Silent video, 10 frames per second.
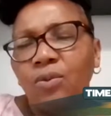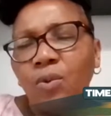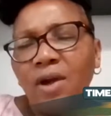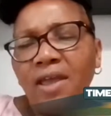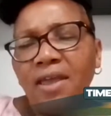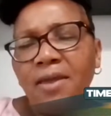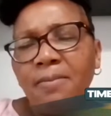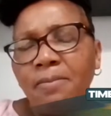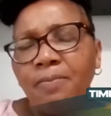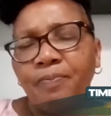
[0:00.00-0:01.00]
where,
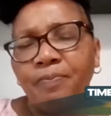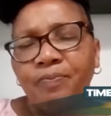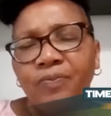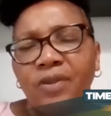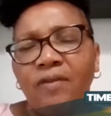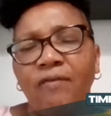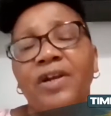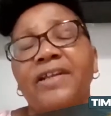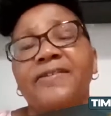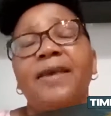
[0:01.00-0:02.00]

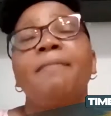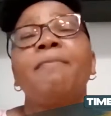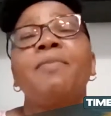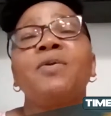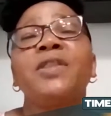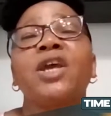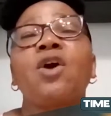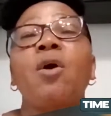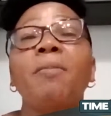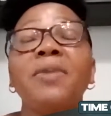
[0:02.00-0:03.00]
for example, the
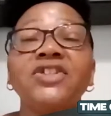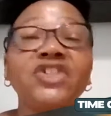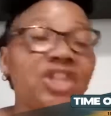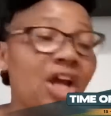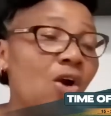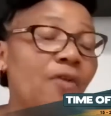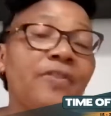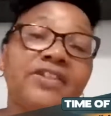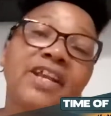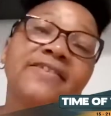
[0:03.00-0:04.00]
commissioner of
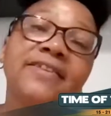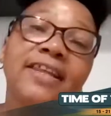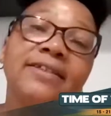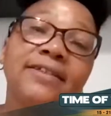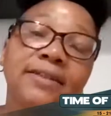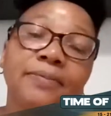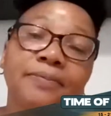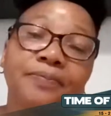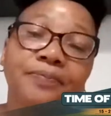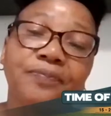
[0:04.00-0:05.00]
the translation
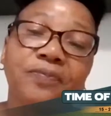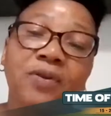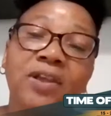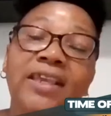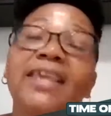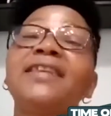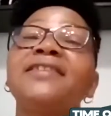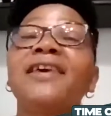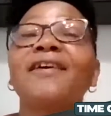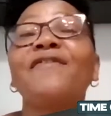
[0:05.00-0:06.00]

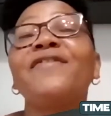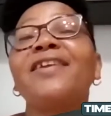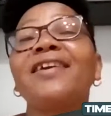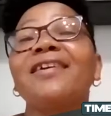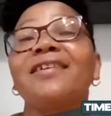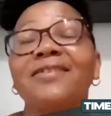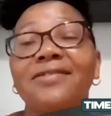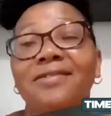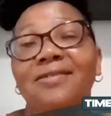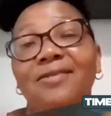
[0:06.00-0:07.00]

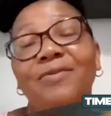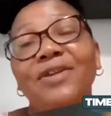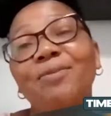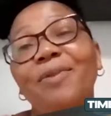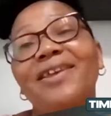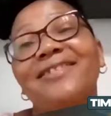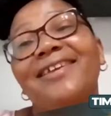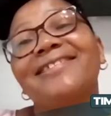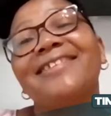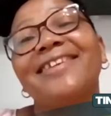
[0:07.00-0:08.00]
interferes with my
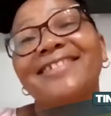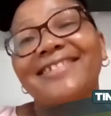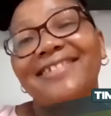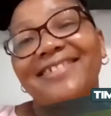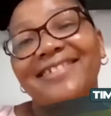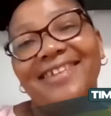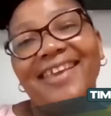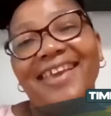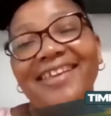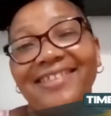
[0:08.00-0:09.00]
translation
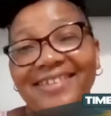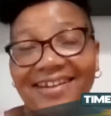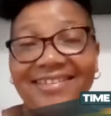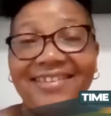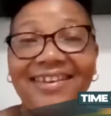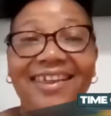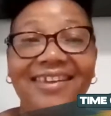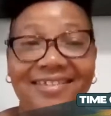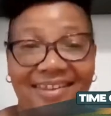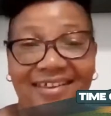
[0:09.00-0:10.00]
as a
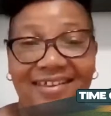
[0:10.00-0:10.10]
translator.